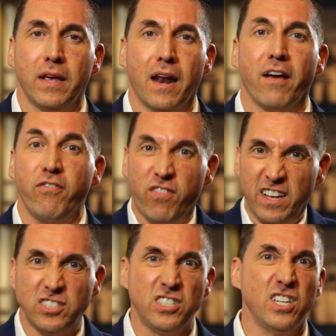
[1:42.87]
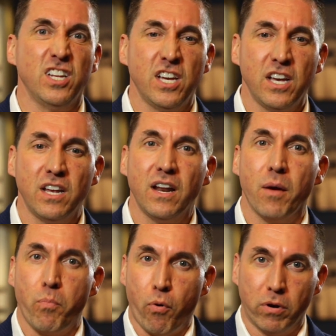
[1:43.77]
And I fenced it in,
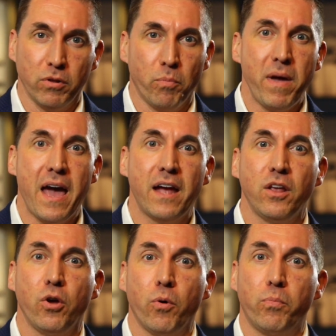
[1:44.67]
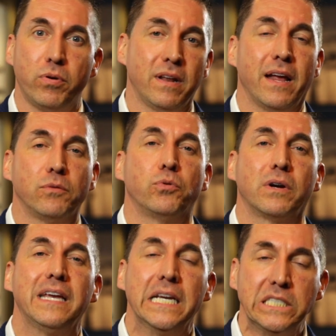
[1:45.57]
I poured a little patio, put an
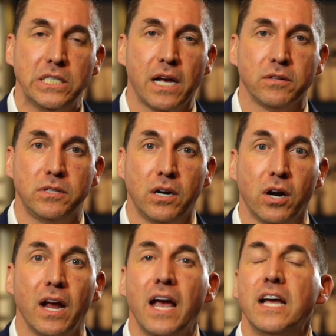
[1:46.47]
outdoor kitchen out there.